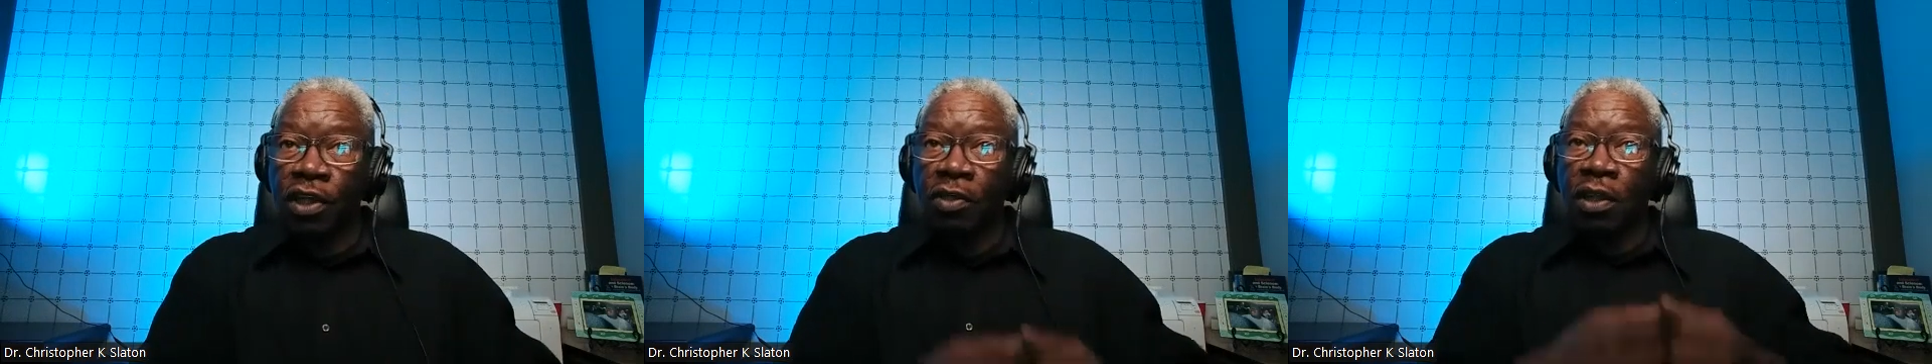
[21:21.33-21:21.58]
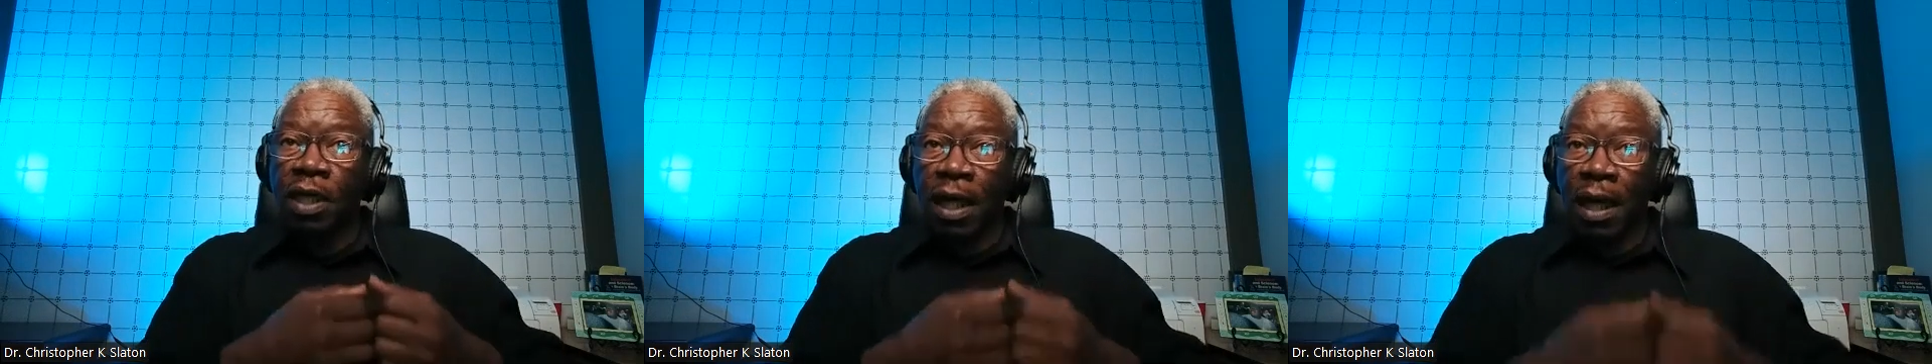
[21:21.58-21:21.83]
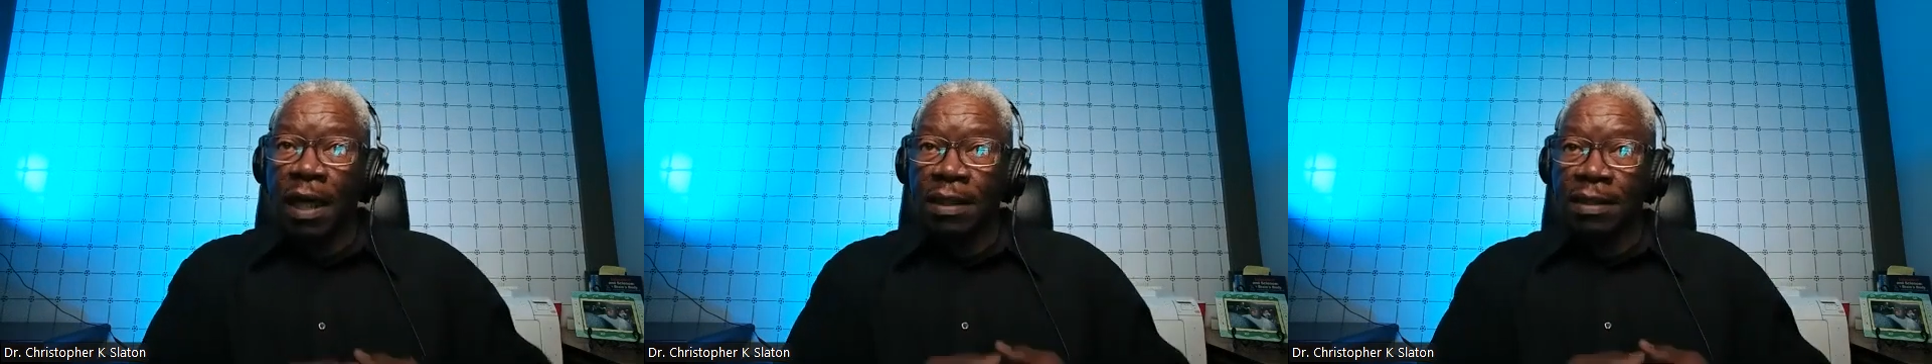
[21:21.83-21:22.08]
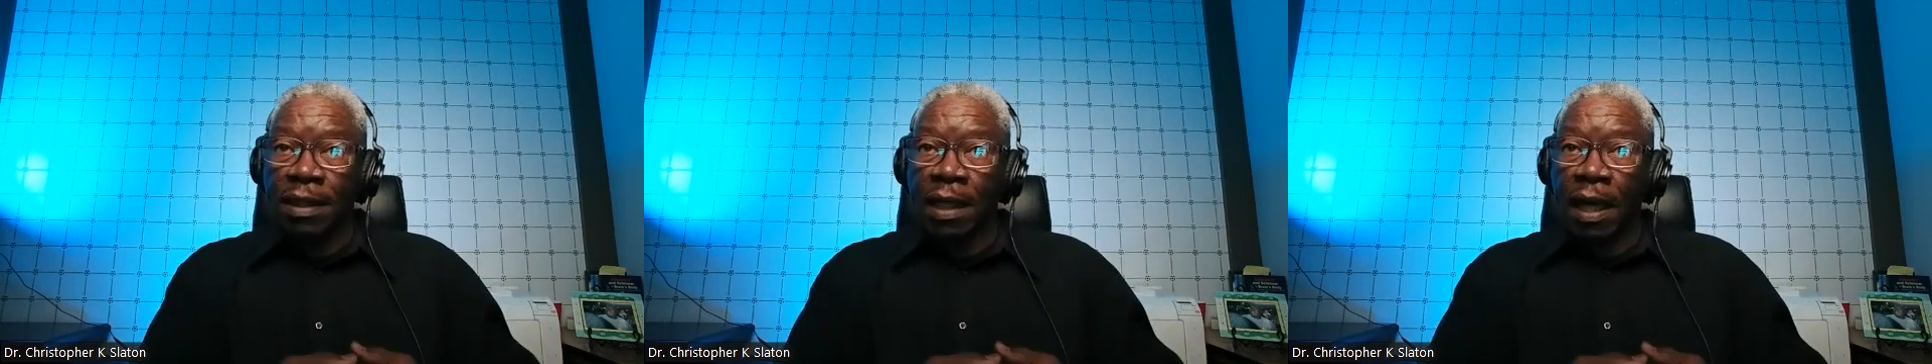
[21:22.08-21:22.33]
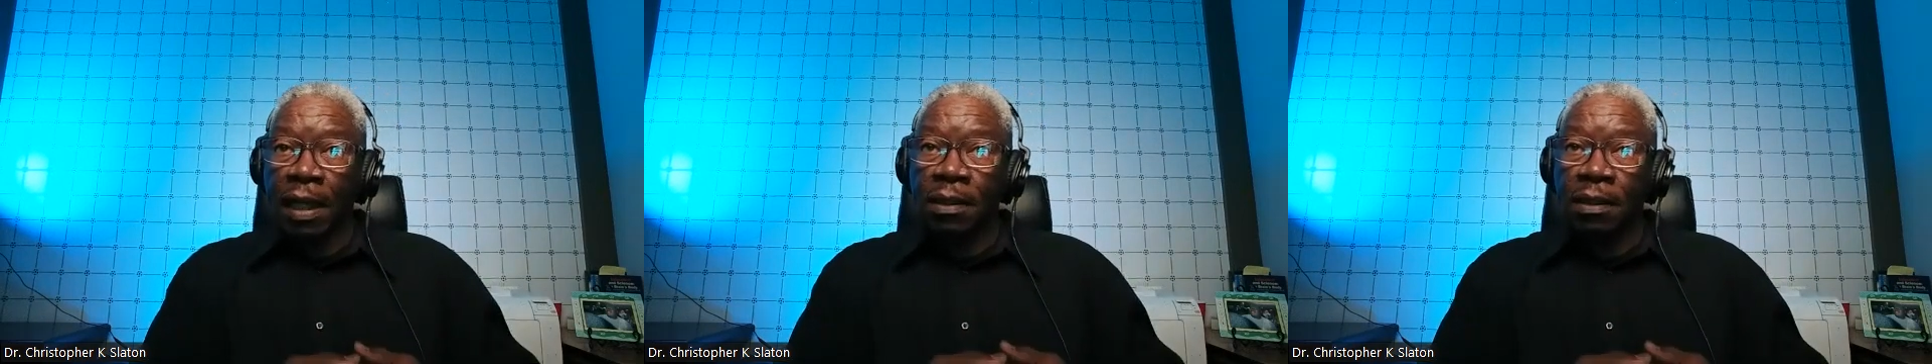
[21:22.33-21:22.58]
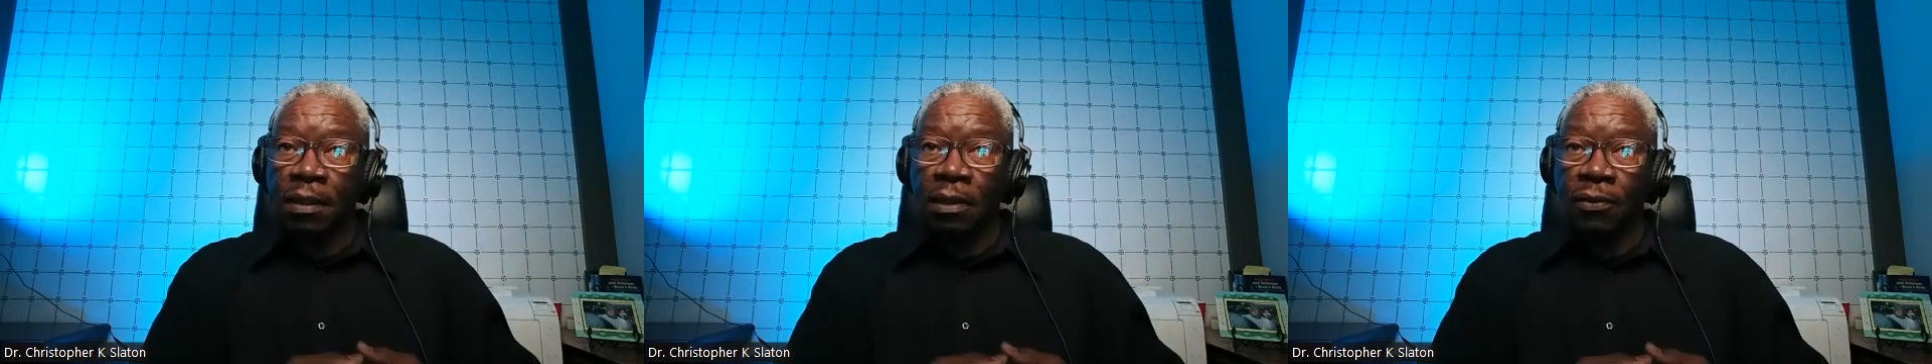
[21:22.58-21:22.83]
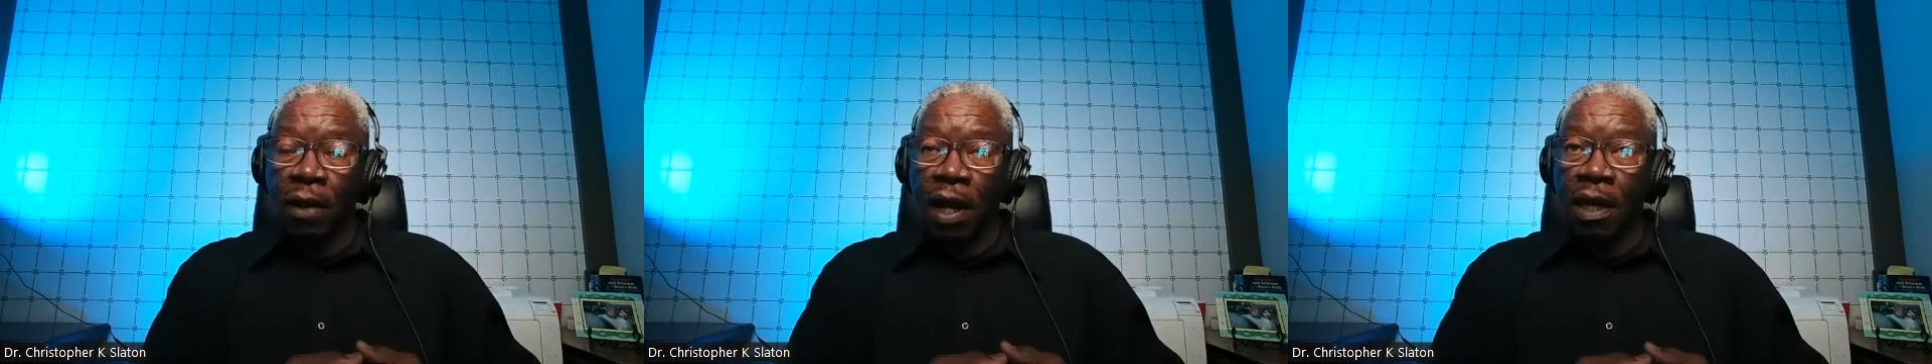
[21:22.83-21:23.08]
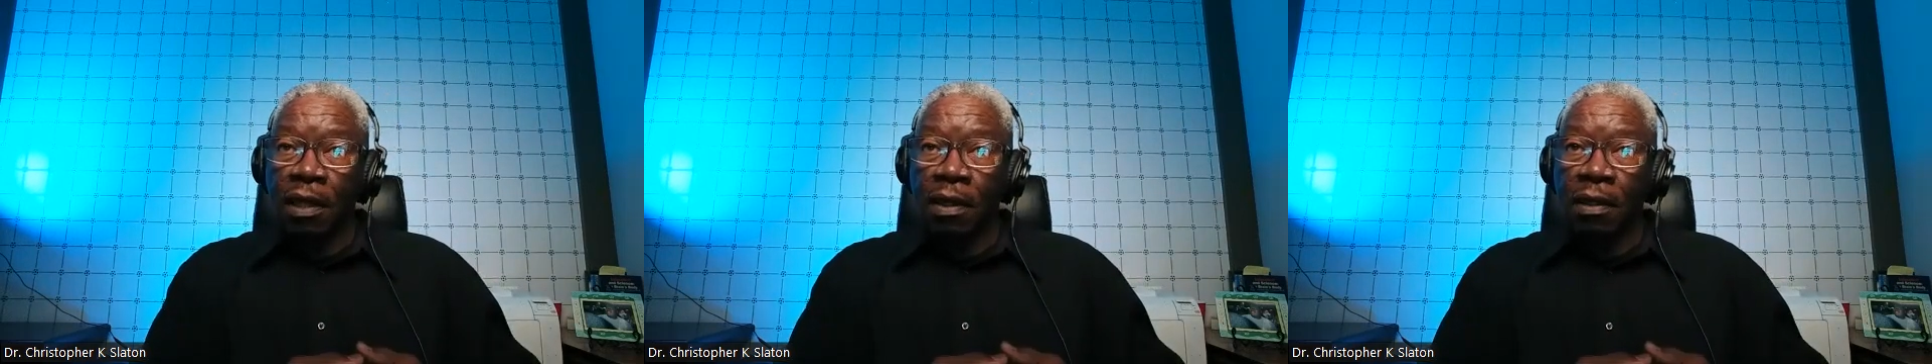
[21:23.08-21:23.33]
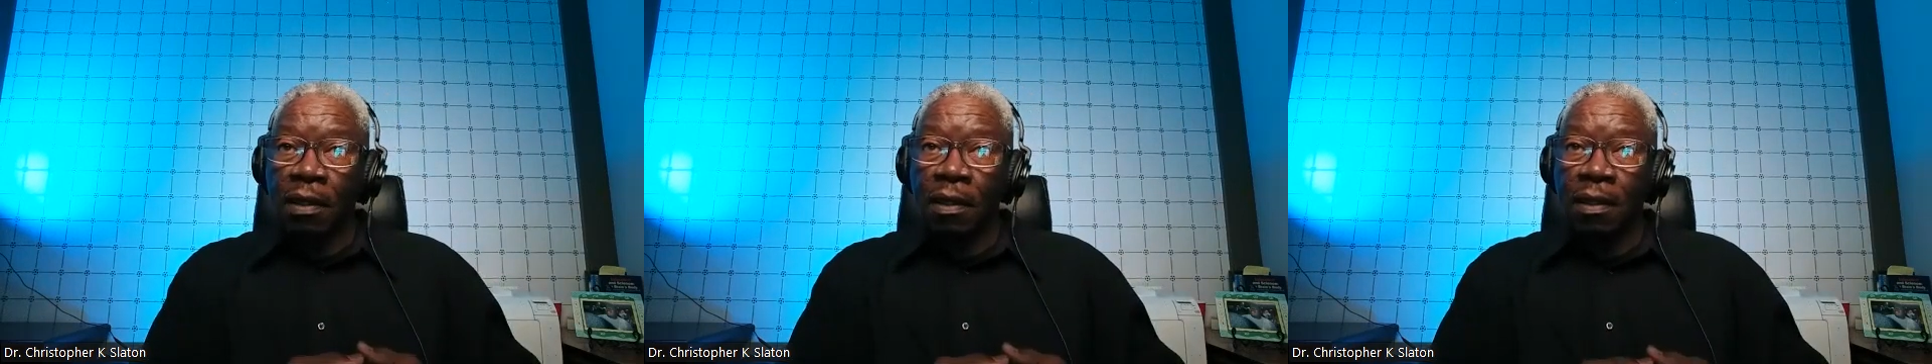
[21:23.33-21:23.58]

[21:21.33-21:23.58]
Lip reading: feel contact, right?